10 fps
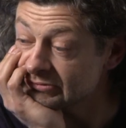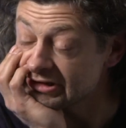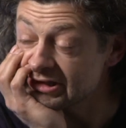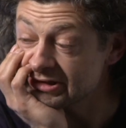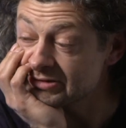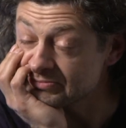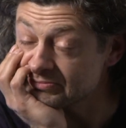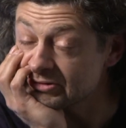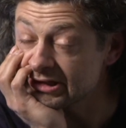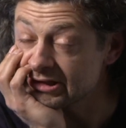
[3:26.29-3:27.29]
he did some
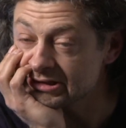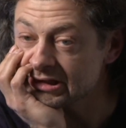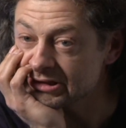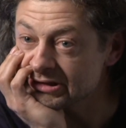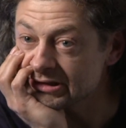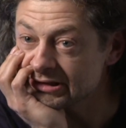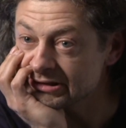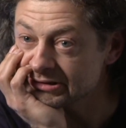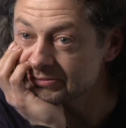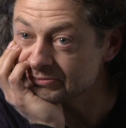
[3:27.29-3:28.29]
pretty disgusting
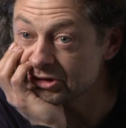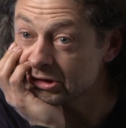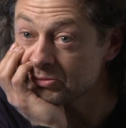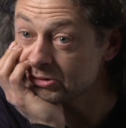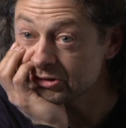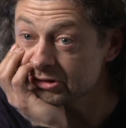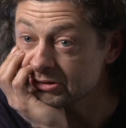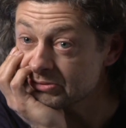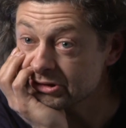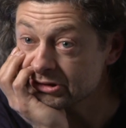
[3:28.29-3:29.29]
things, which I which
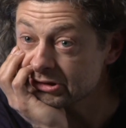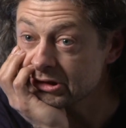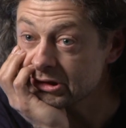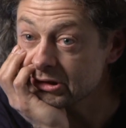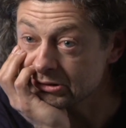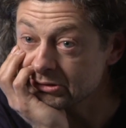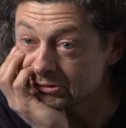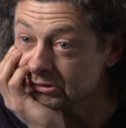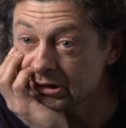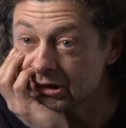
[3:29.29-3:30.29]
which.
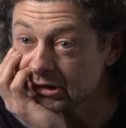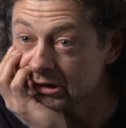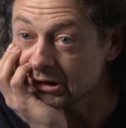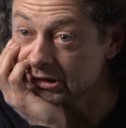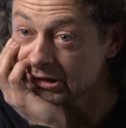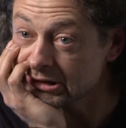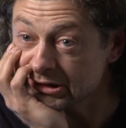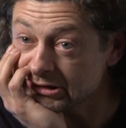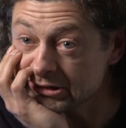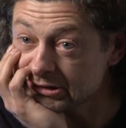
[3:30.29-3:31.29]
I understand. I I,
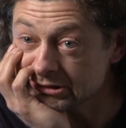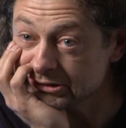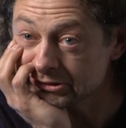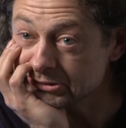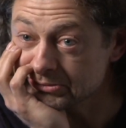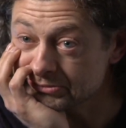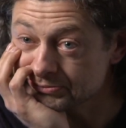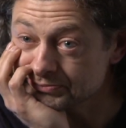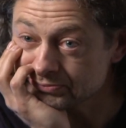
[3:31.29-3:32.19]
I can't. I can't. No, I understand.